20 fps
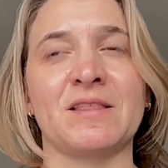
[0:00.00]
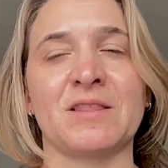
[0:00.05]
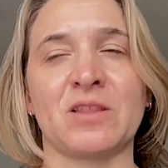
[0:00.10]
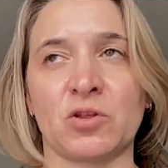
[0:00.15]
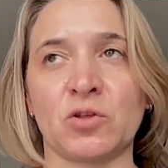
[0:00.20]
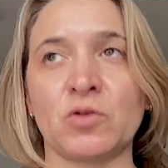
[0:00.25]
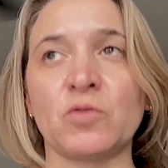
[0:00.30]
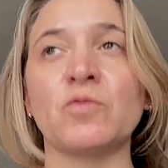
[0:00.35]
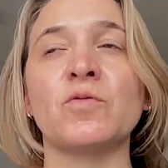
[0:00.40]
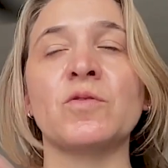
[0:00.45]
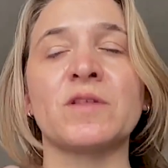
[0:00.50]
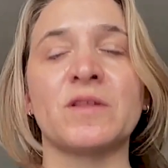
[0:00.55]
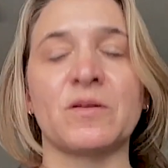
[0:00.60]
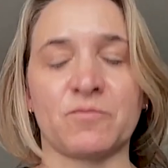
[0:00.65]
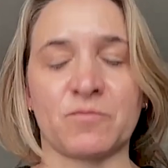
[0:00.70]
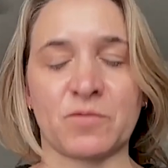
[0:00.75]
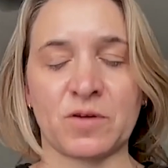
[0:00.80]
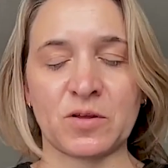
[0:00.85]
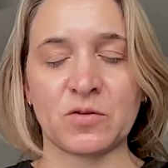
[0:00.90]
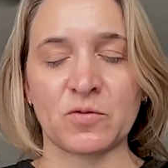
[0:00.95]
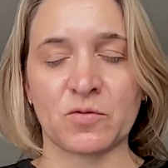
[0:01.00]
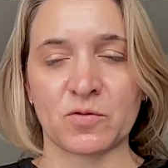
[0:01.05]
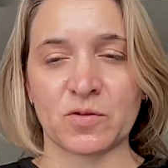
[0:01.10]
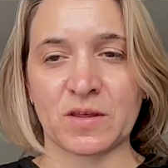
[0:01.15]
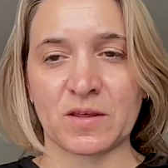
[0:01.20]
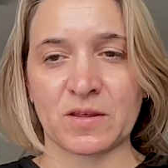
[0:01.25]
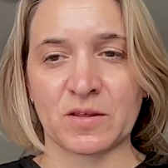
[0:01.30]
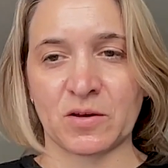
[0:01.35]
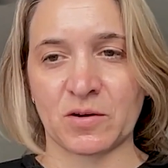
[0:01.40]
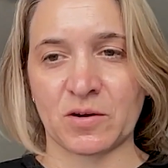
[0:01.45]
tools and
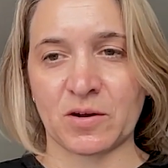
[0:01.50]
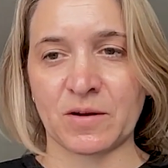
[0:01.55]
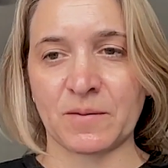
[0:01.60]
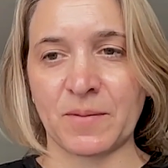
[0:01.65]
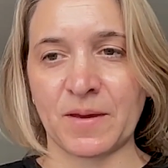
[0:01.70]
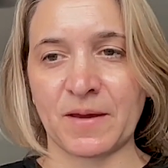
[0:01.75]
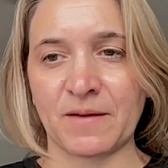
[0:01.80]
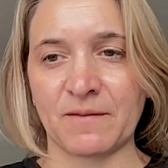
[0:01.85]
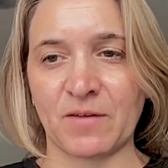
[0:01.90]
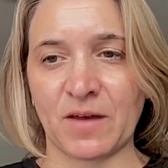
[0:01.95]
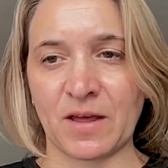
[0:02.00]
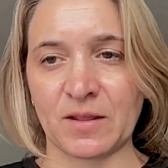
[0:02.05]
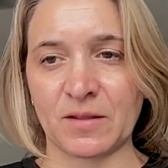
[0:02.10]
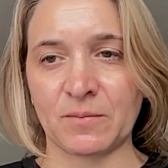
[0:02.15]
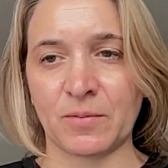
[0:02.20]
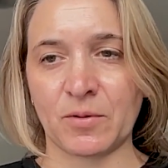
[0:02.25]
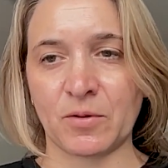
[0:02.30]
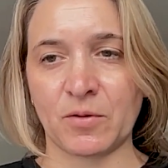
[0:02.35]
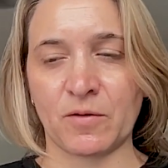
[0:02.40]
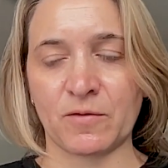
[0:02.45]
resources are going to be available